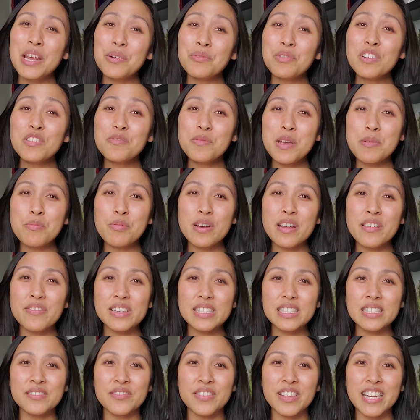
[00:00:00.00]
In one of my
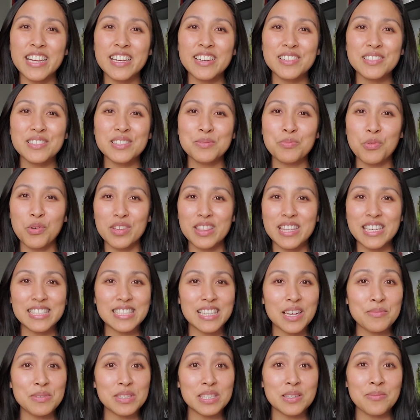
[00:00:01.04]
previous videos, More
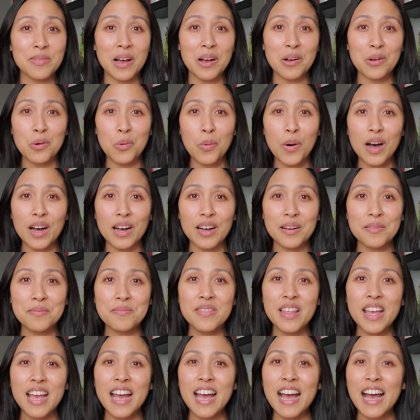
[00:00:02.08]
Things I Miss About
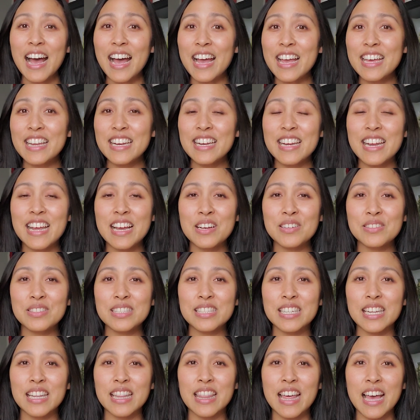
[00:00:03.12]
Guam, I had
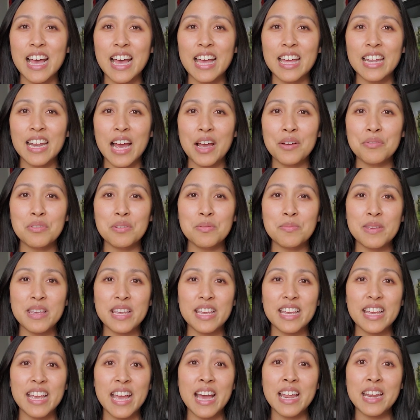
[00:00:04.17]
announced that I would
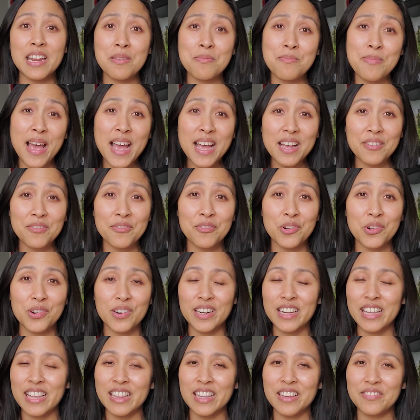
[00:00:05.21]
be heading back
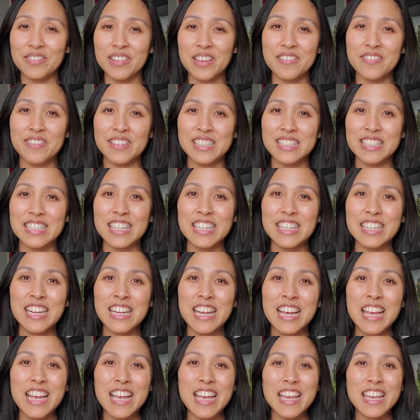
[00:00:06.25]
for a lovely
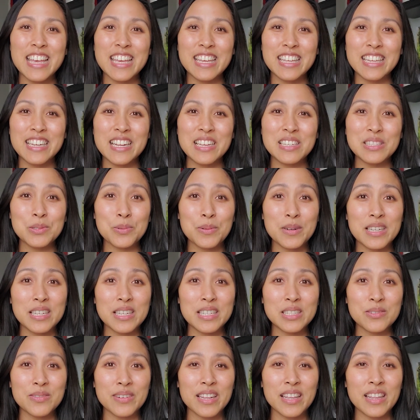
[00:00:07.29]
visit in
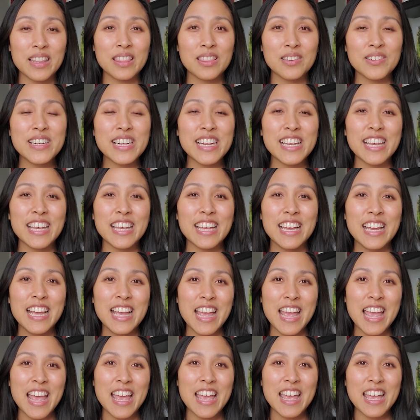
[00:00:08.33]
2023.
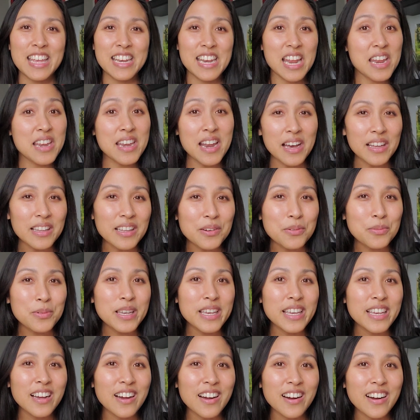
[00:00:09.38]
And now that
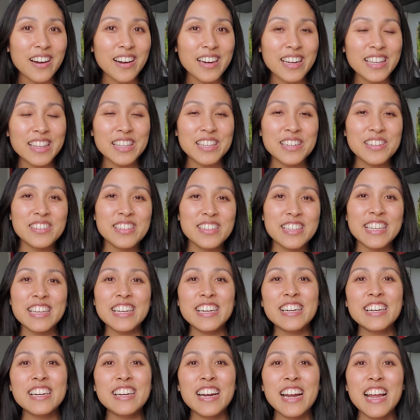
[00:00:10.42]
we are in the new
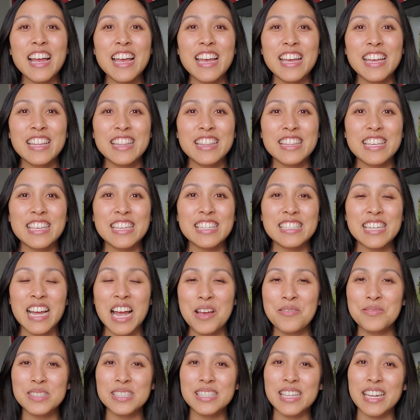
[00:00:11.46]
year and the
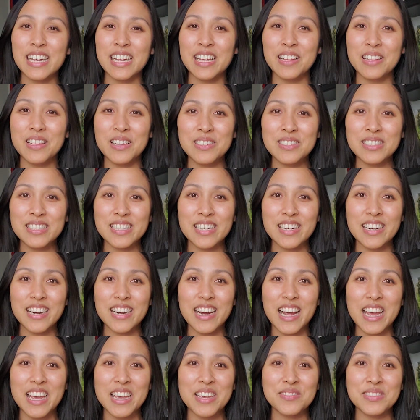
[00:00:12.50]
time is getting
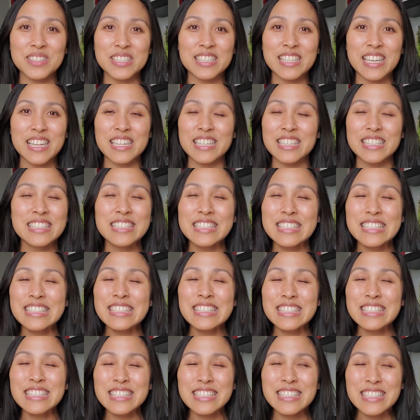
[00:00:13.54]
closer, I am just getting
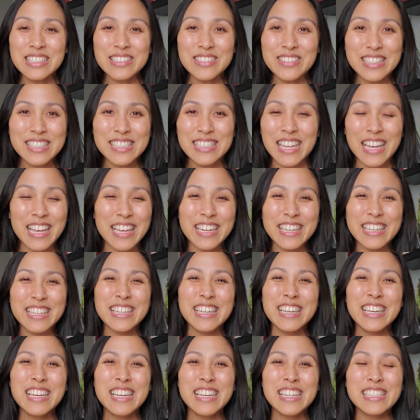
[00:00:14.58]
so
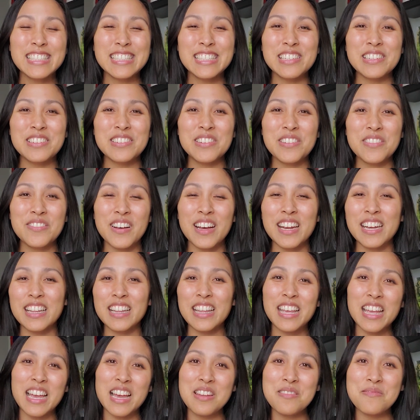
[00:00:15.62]
excited to
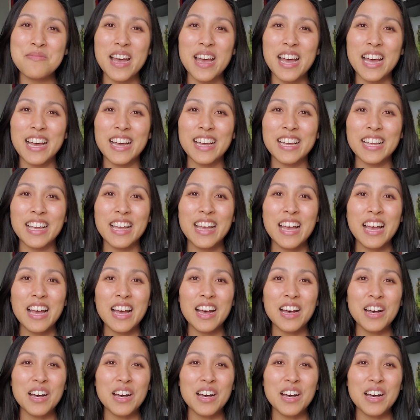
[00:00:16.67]
finally head back.